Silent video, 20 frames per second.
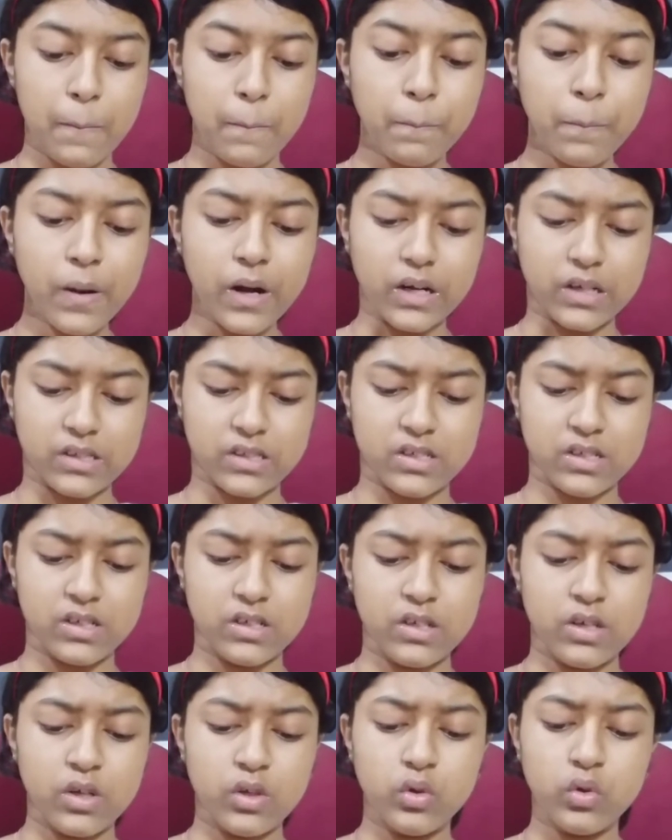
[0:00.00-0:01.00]
But
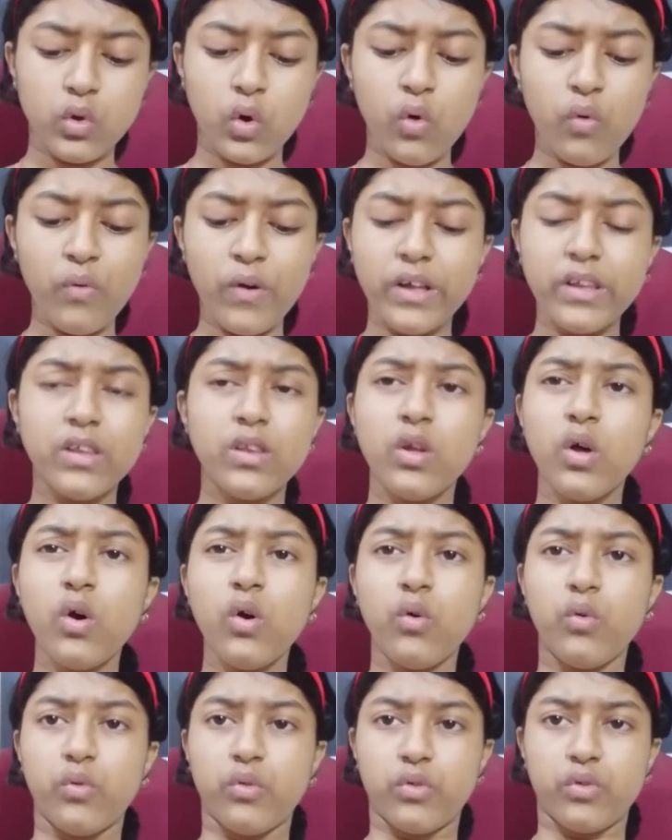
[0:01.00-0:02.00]
no one
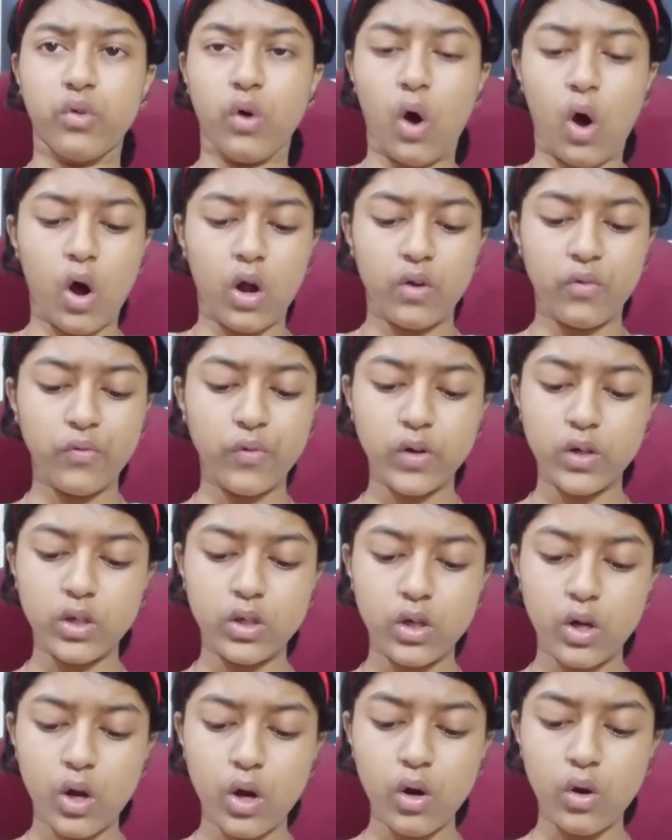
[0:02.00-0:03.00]
knows or
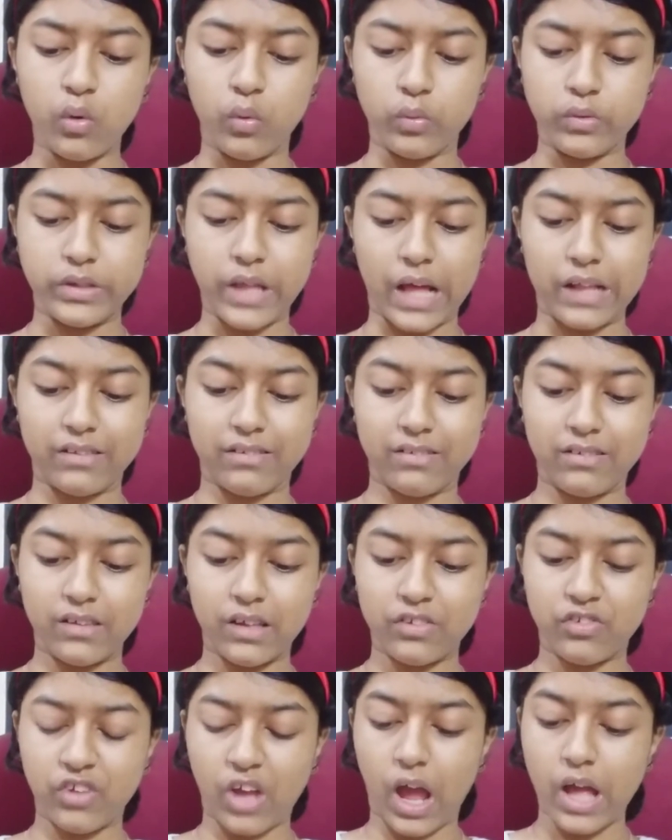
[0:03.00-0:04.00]
would know that
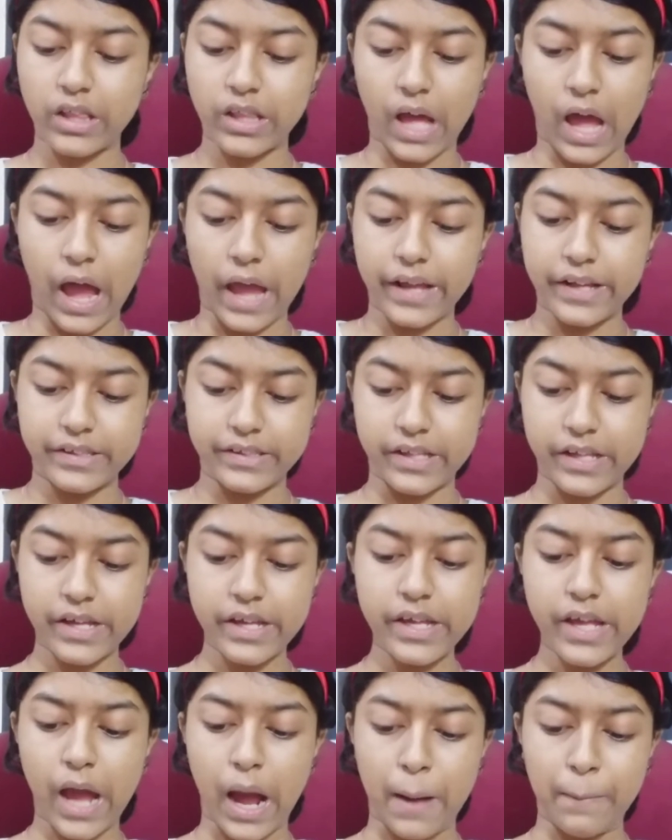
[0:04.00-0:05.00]
such an
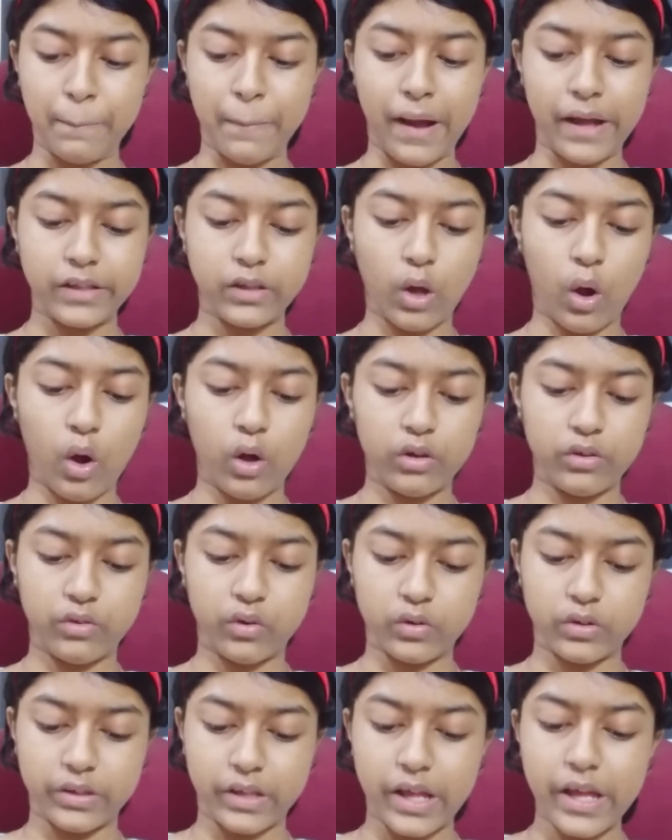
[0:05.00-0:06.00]
idea might
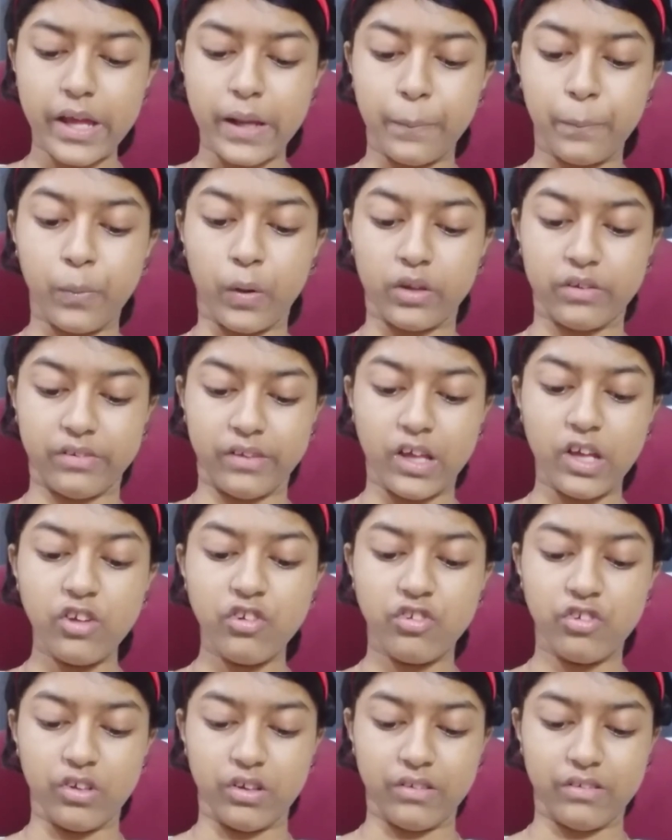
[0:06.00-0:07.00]
also take
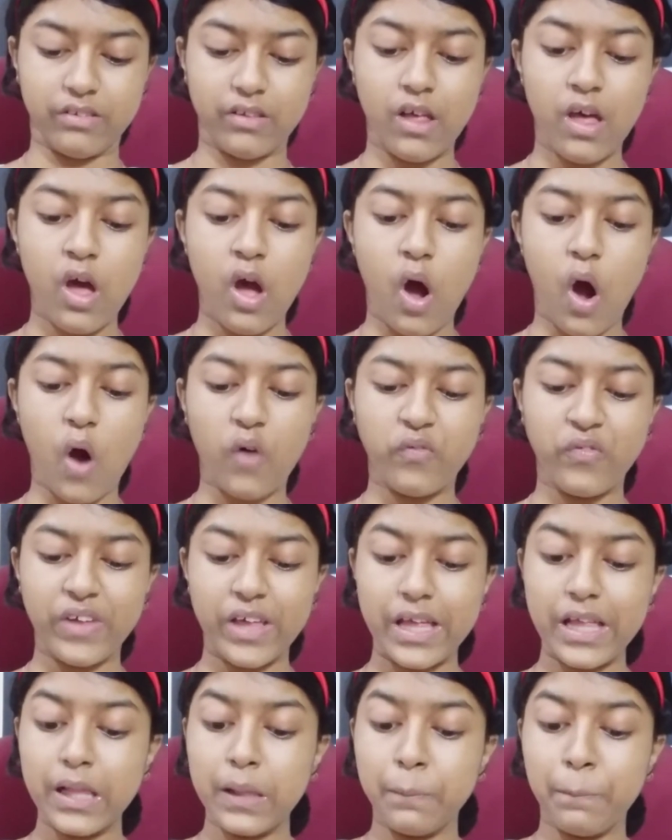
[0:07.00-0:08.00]
possessions of
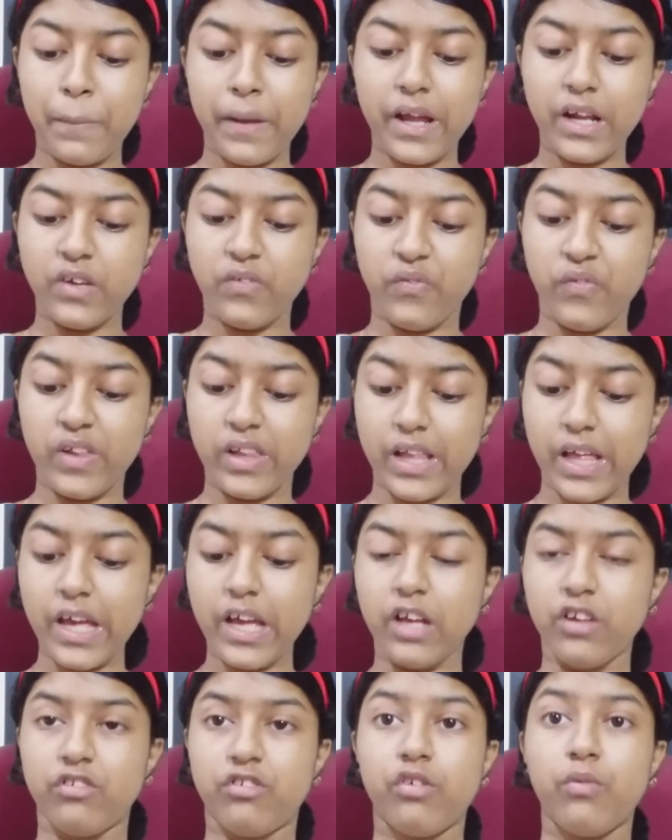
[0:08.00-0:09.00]
ill-paid
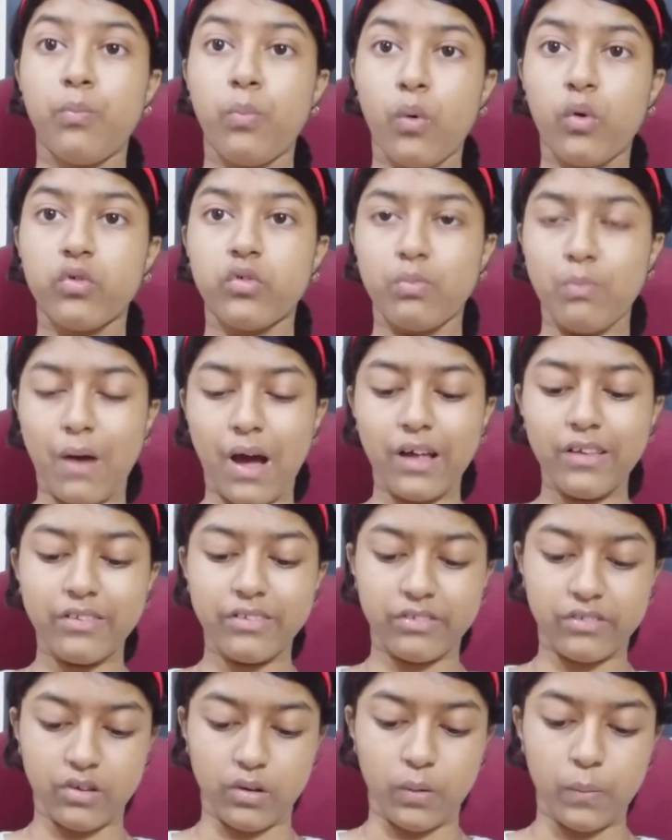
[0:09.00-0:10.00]
village
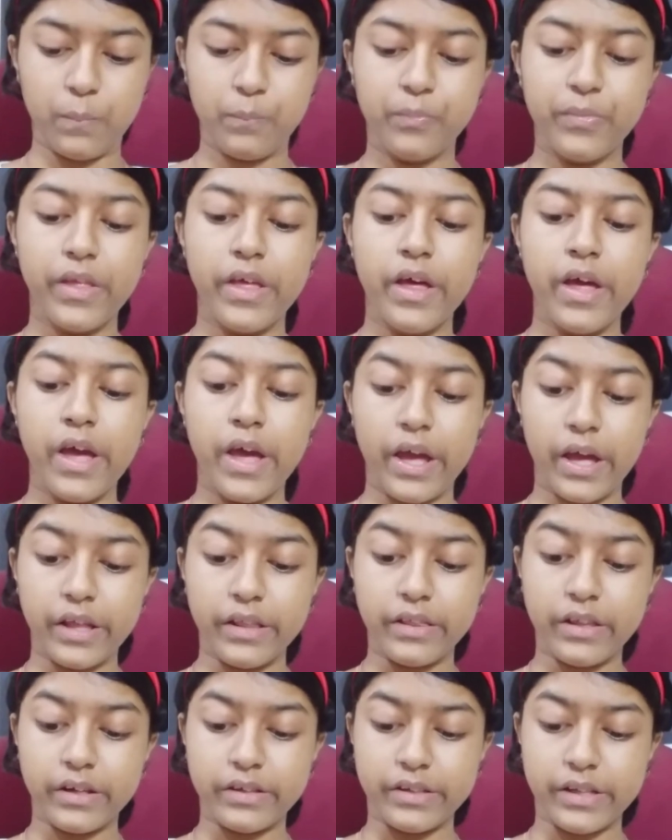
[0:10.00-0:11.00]
postmaster
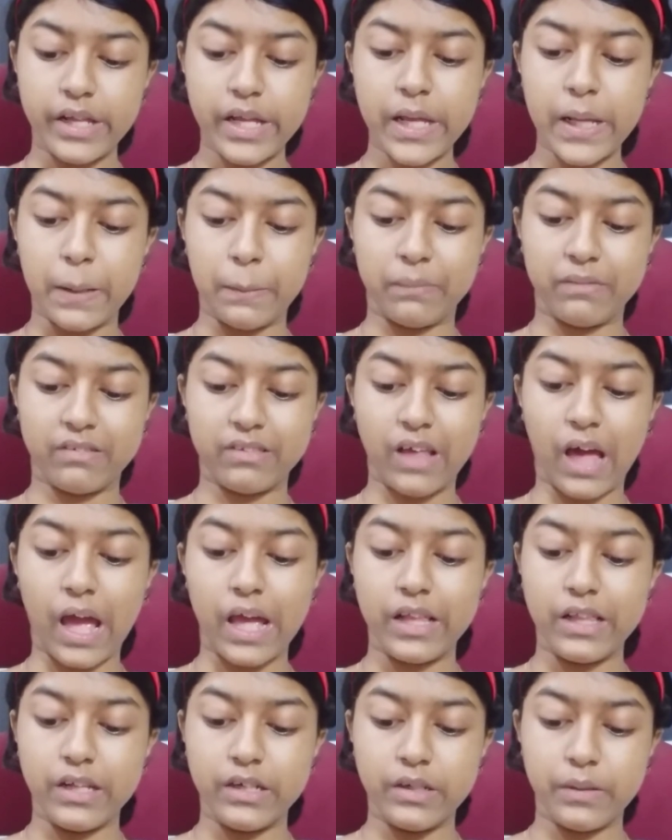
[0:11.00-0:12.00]
in the deep
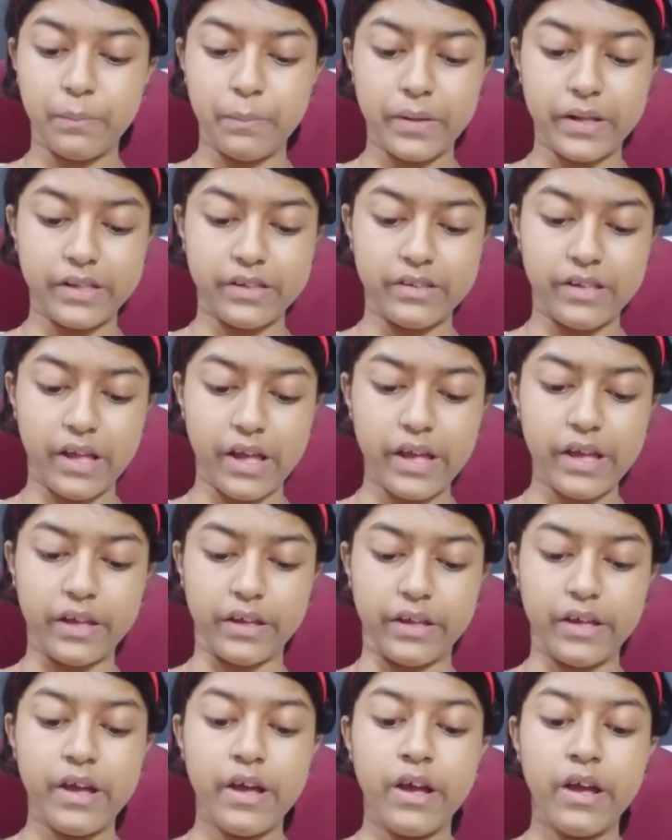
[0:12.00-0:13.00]
silent
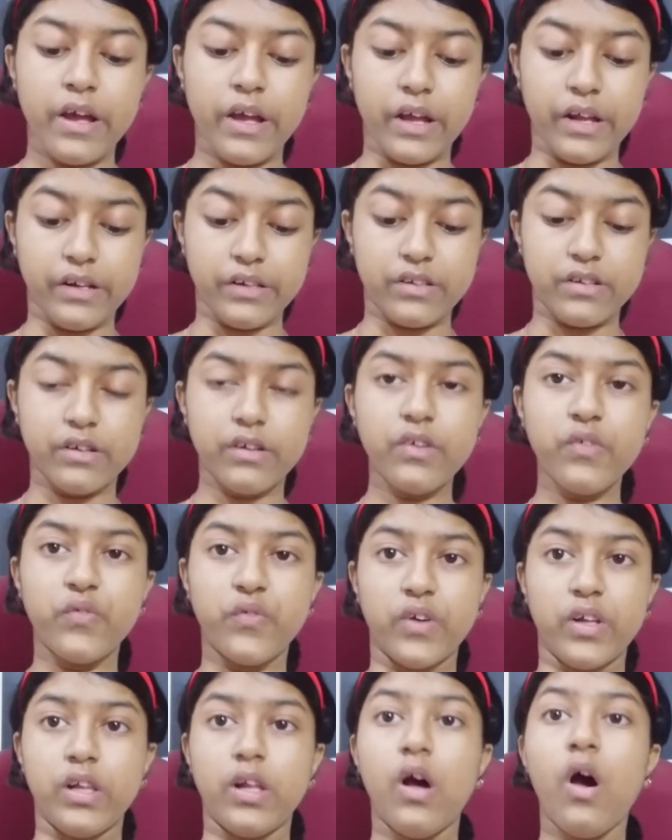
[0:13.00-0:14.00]
midday
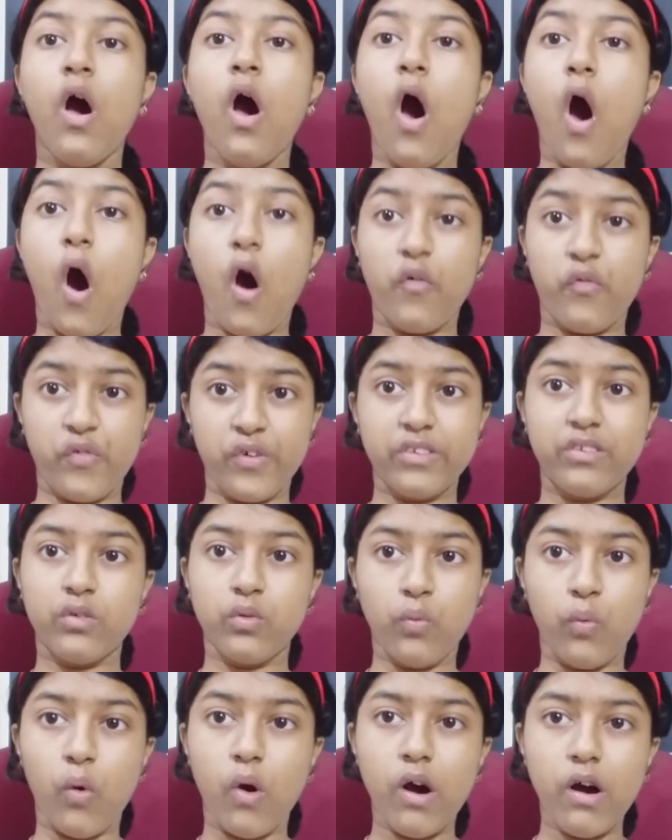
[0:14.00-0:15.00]
interval of
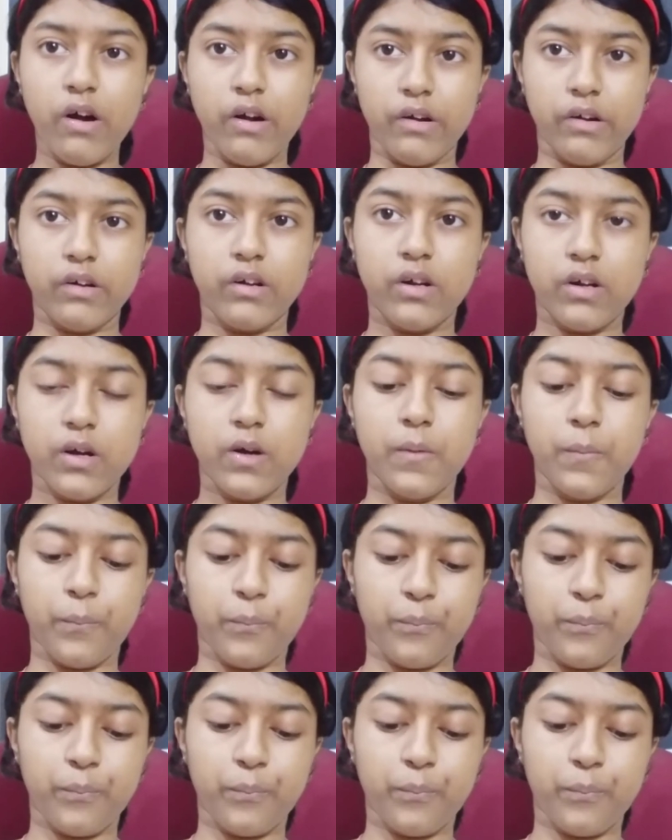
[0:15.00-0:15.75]
his work.